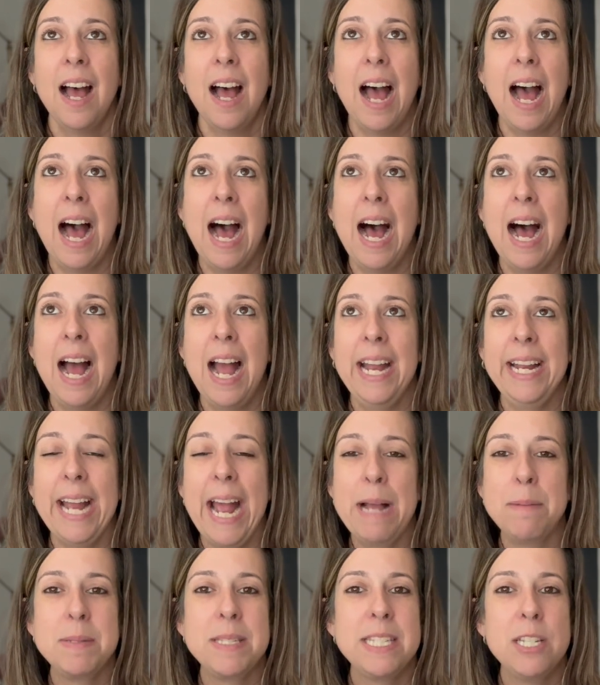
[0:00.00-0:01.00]
I
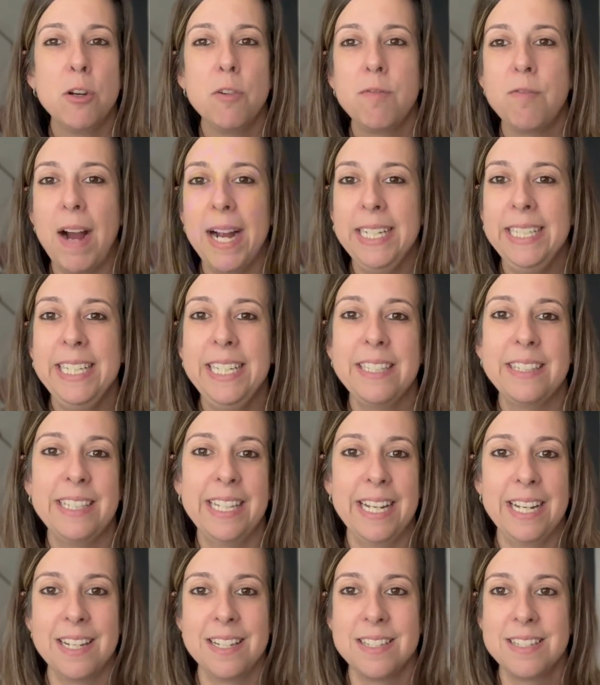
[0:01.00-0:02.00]
am still finding
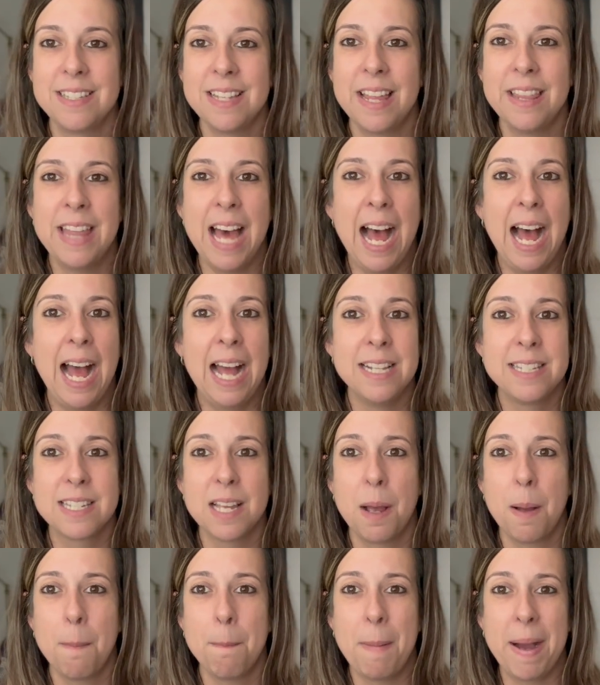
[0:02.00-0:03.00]
things that
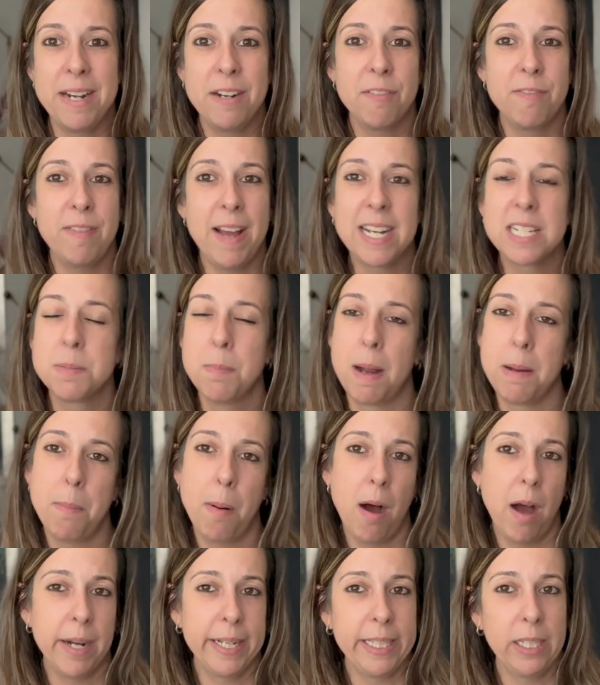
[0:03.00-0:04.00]
might affect my
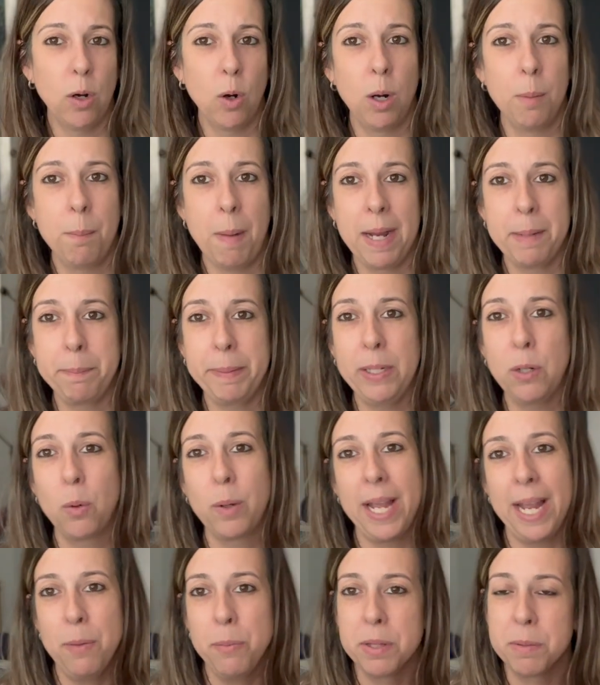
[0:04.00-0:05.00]
body or might be
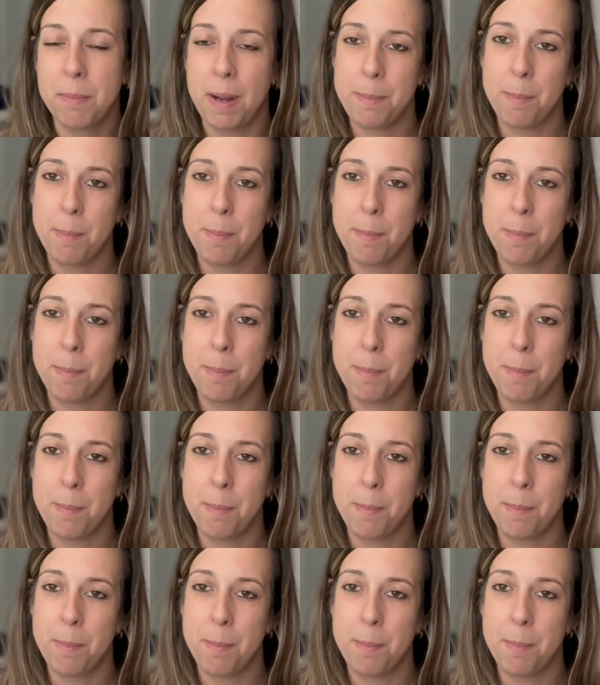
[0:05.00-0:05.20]
okay with my